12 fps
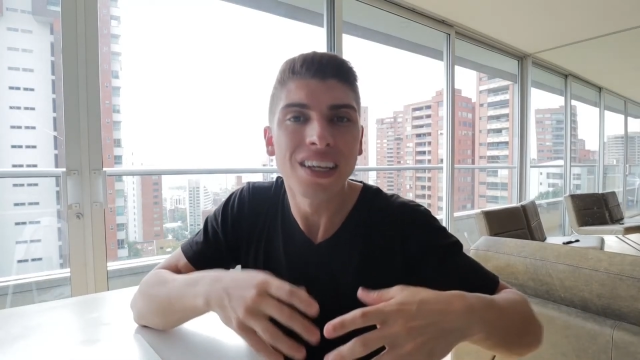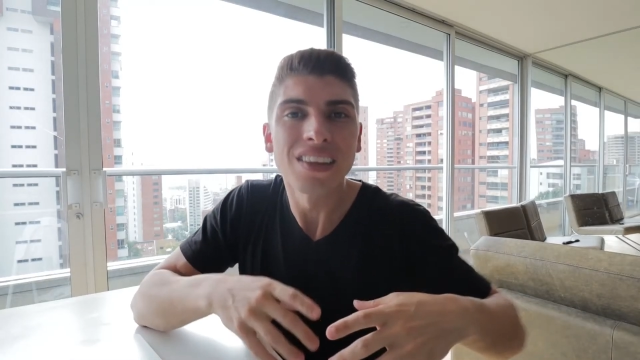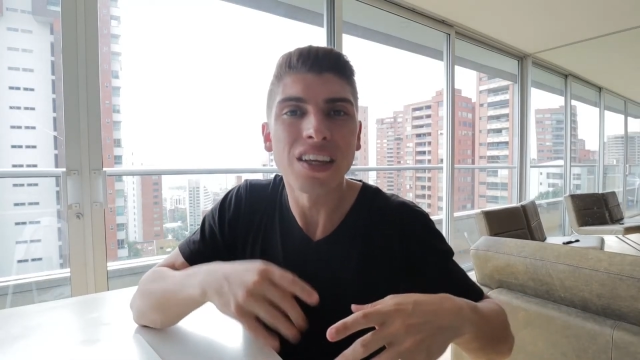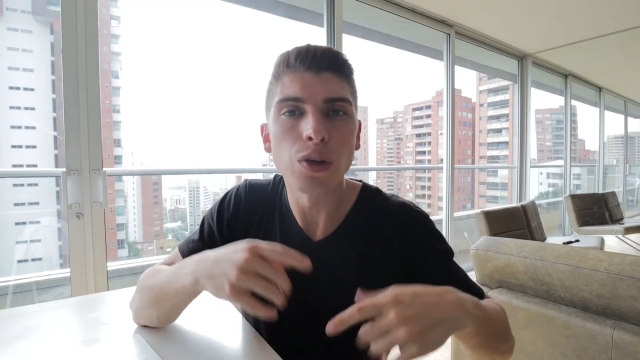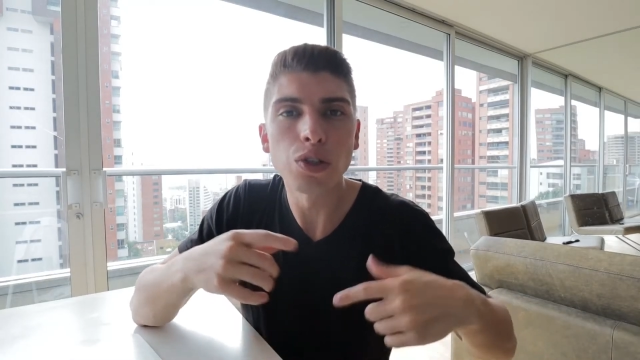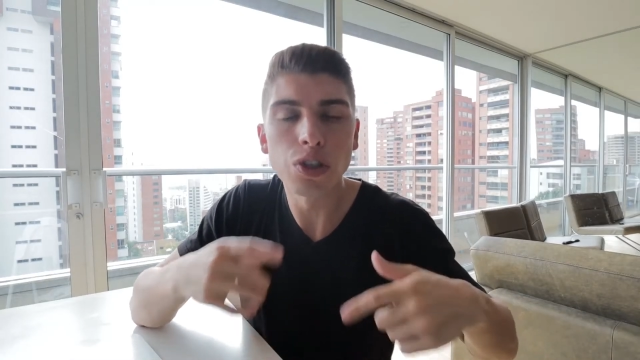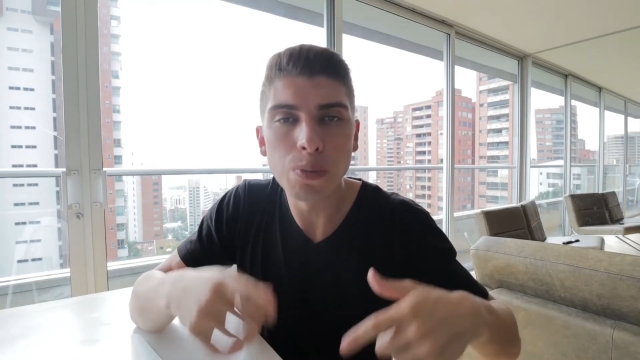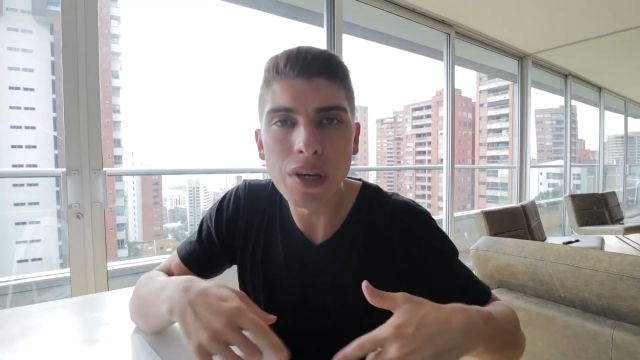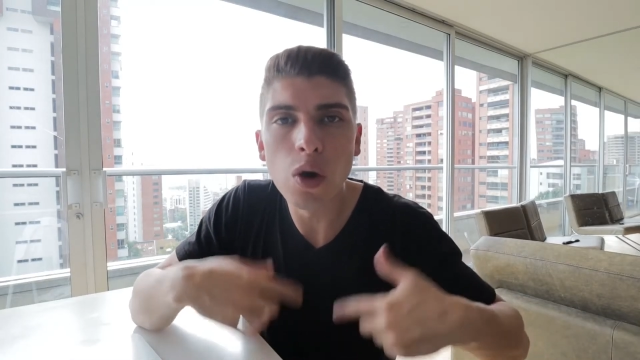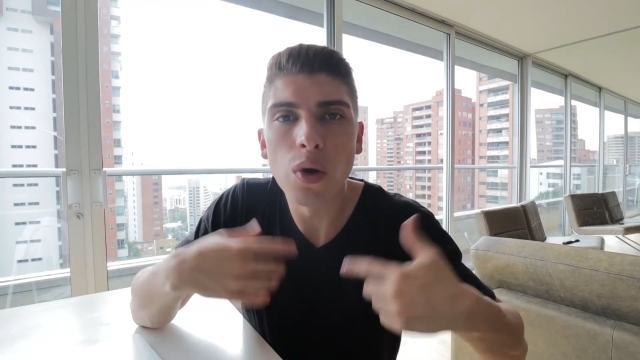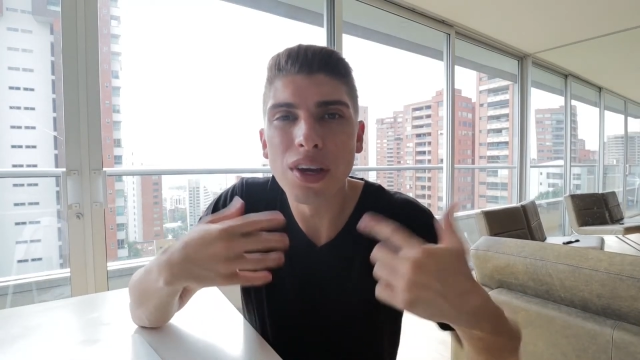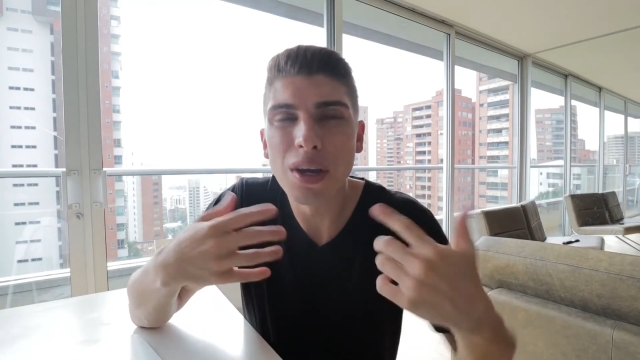that you should be
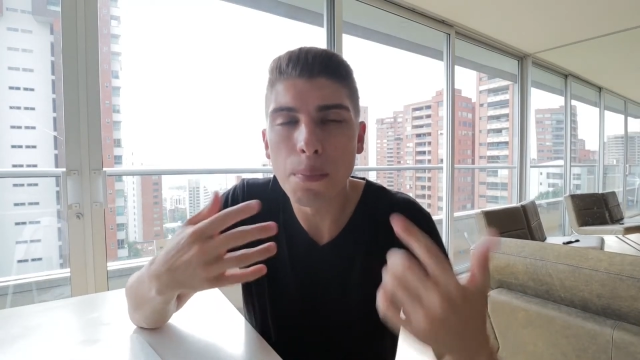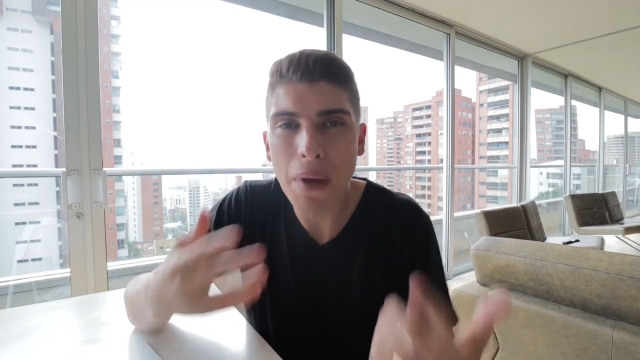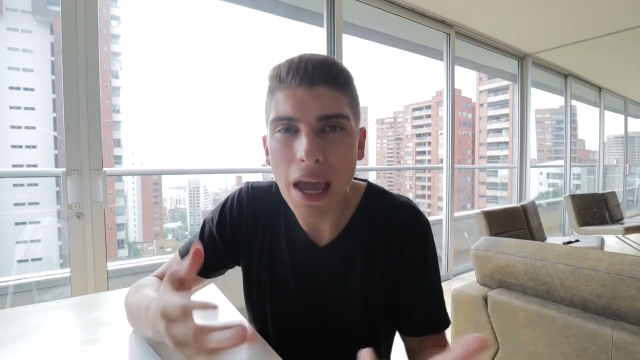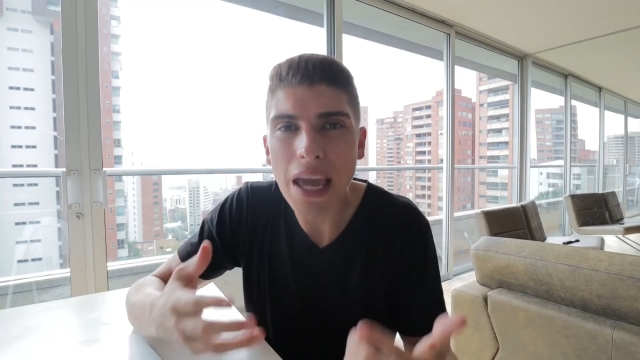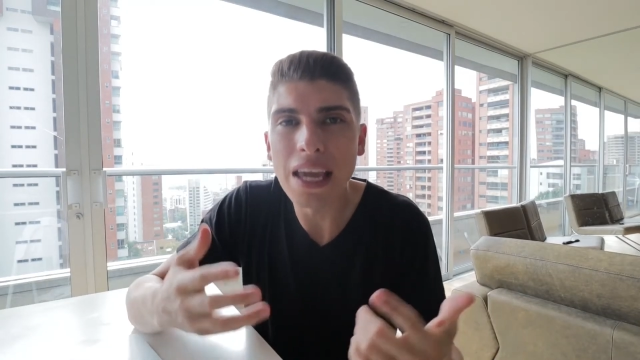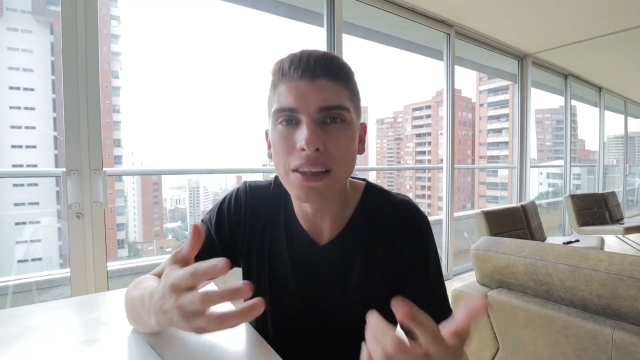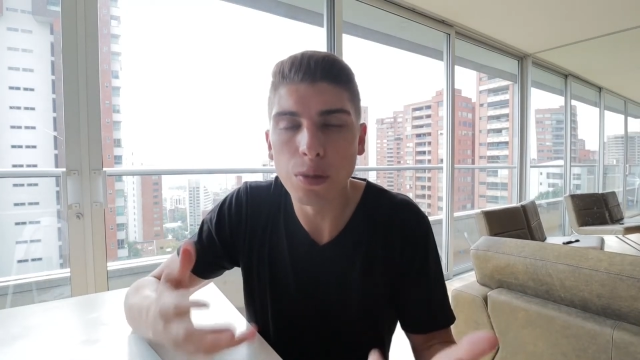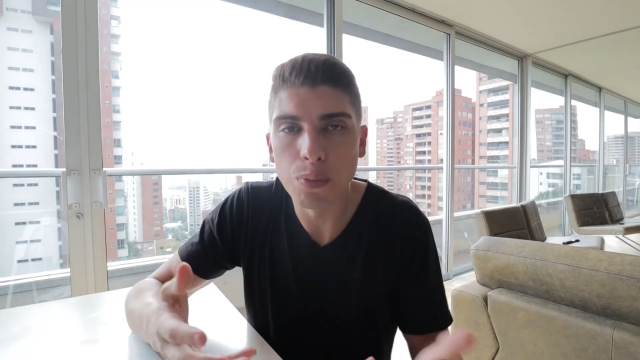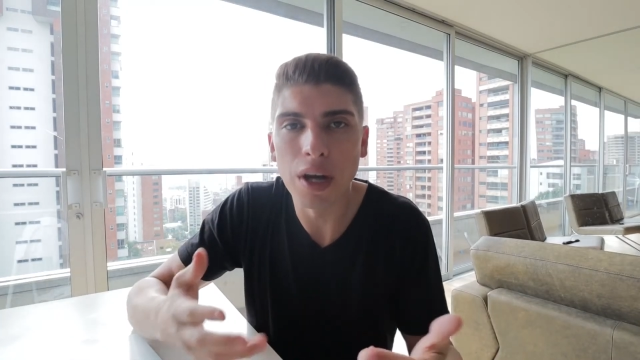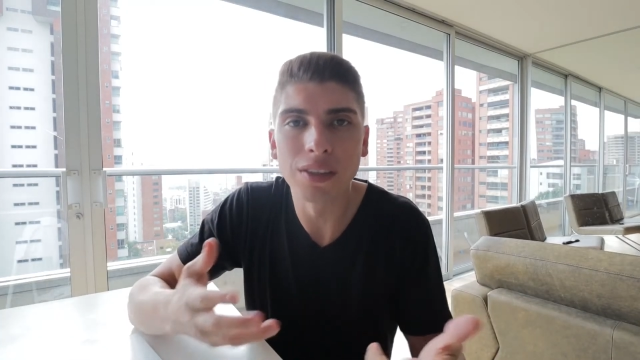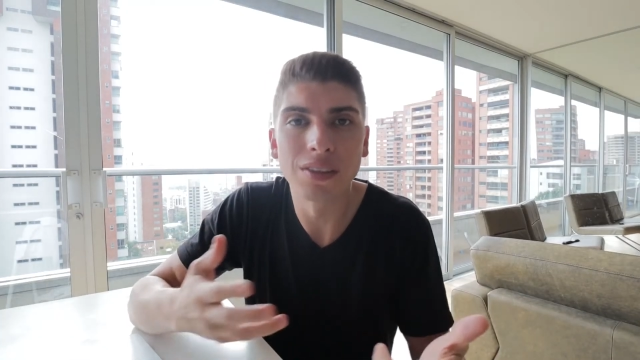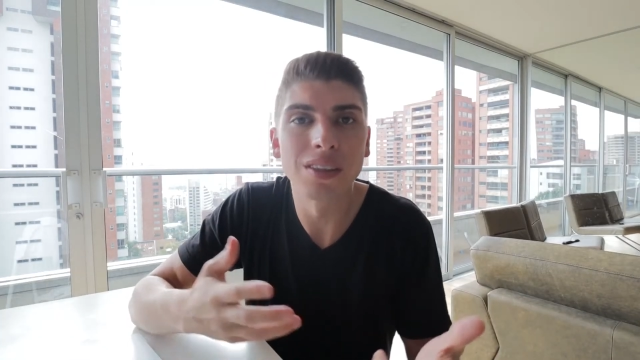going and paying the
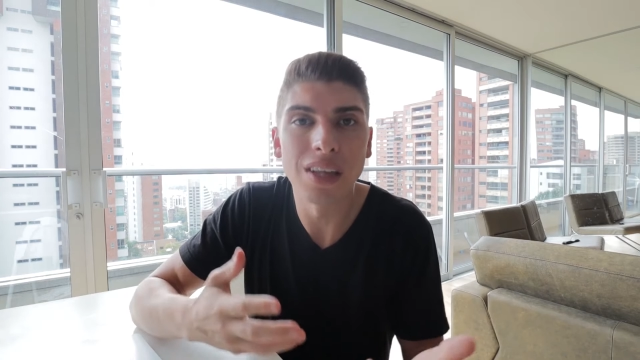price that